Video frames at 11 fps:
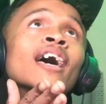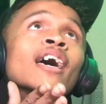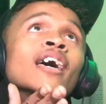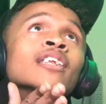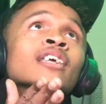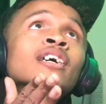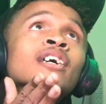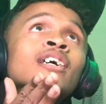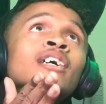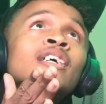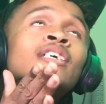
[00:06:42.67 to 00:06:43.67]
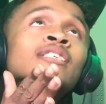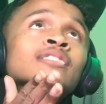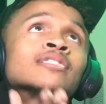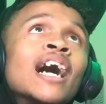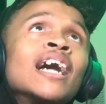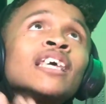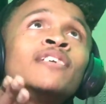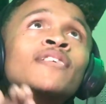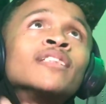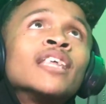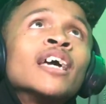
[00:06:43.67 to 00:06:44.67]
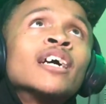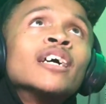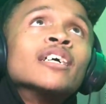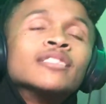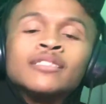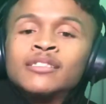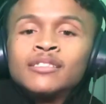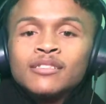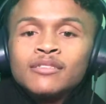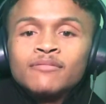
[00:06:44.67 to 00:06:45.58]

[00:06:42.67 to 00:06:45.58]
DNA test. is not, not even theirs.